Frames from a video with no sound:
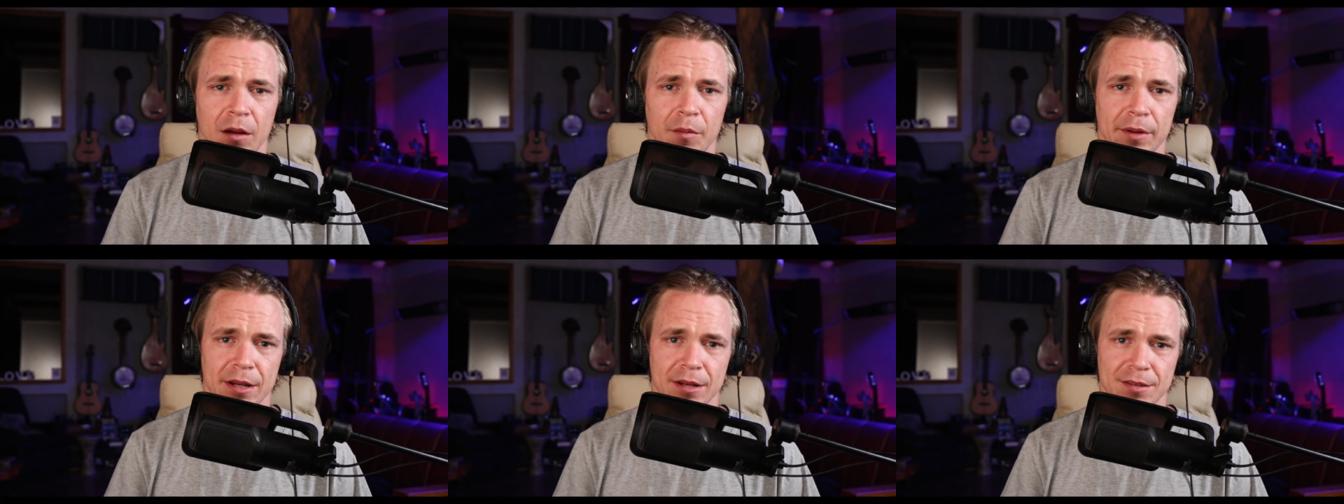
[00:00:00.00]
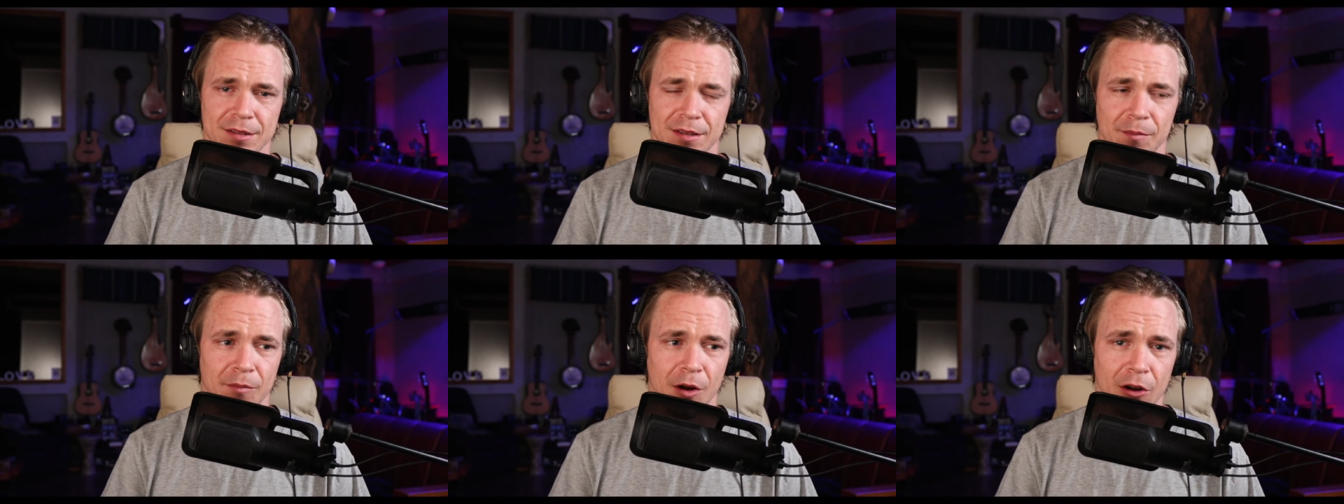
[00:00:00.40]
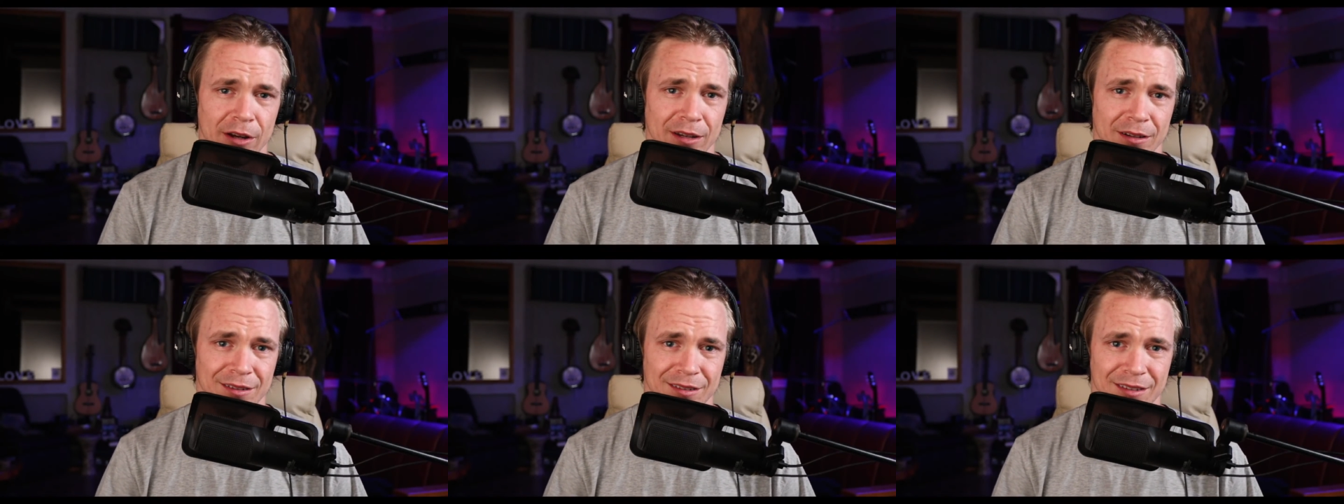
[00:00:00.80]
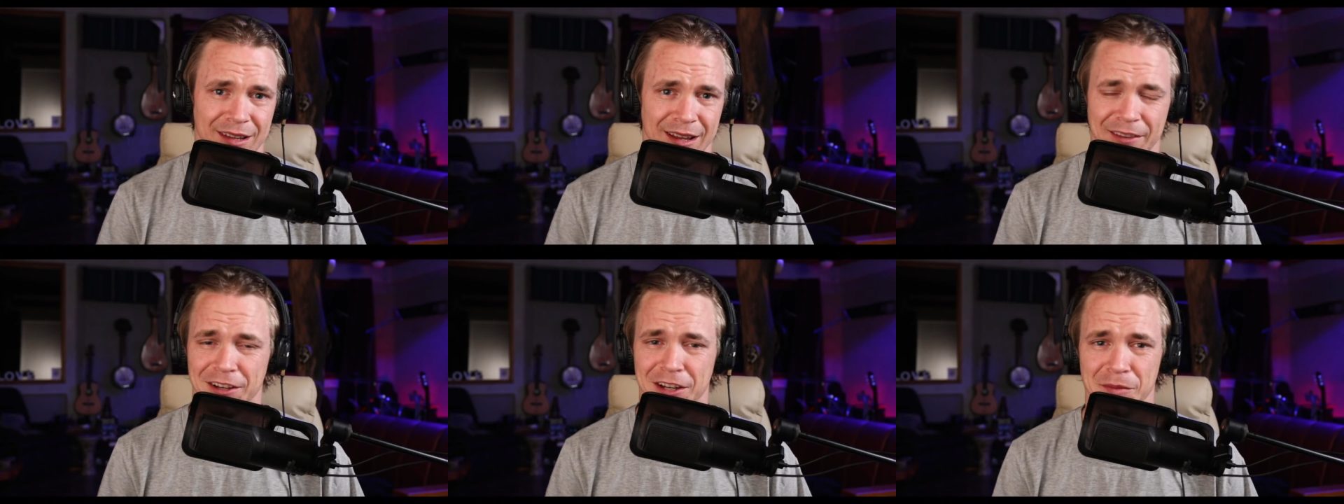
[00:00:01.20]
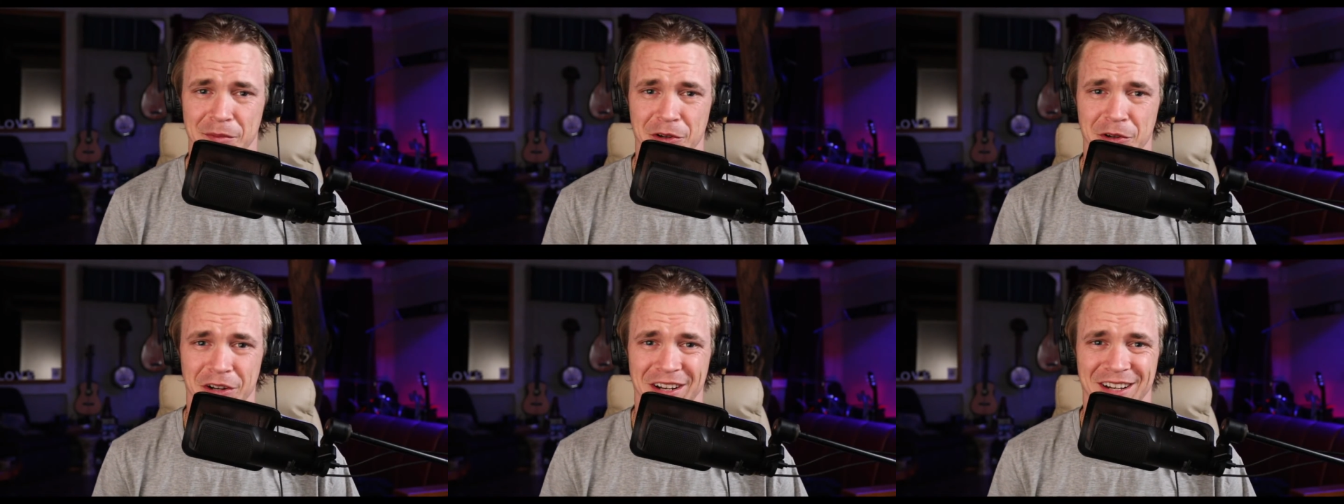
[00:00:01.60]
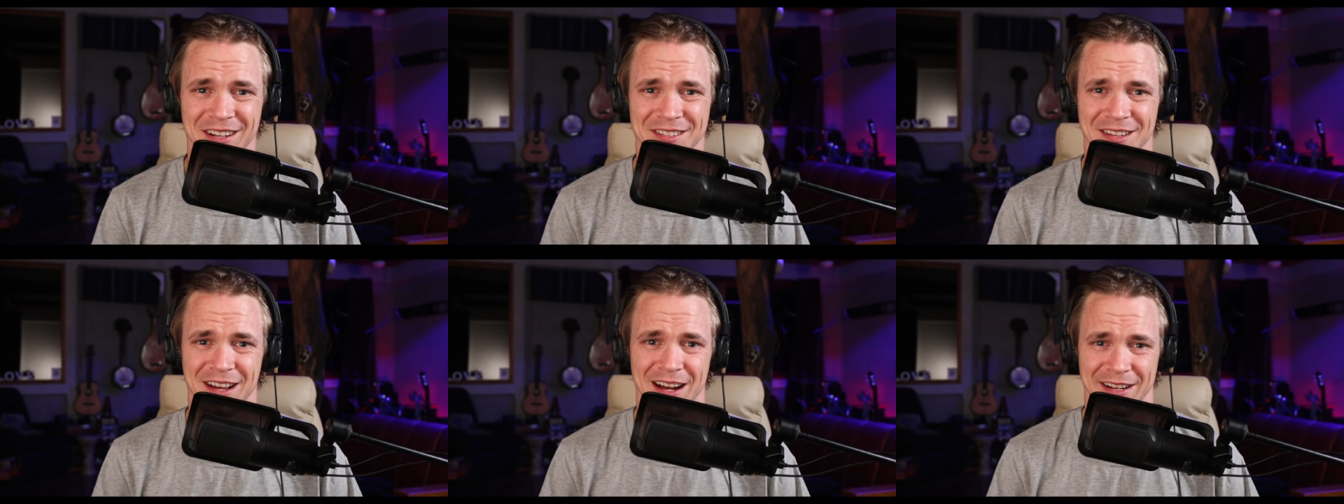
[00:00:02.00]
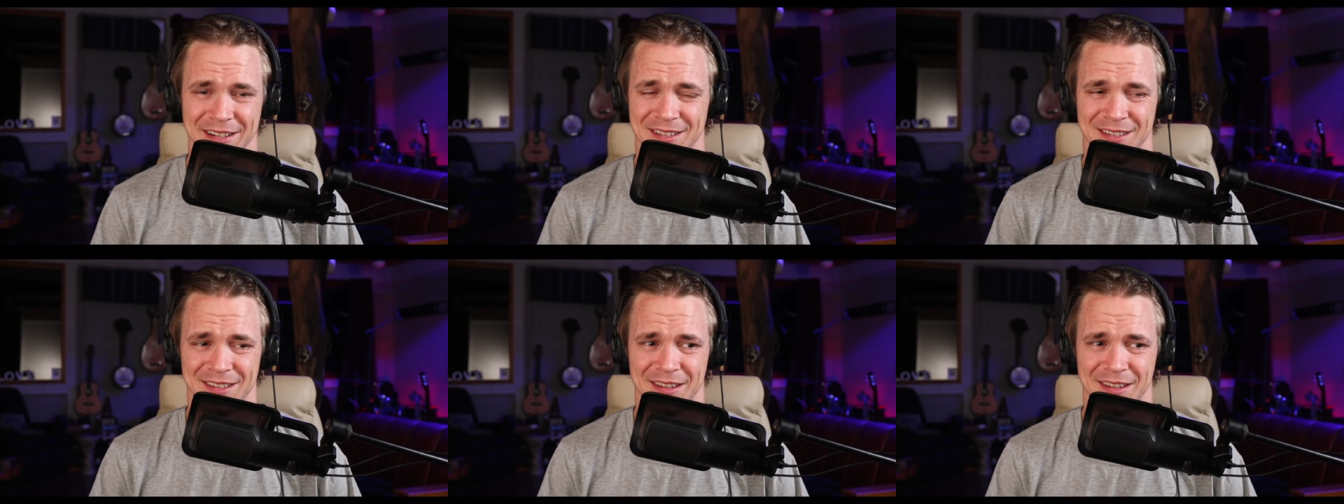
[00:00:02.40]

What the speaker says: because the market and the community decides.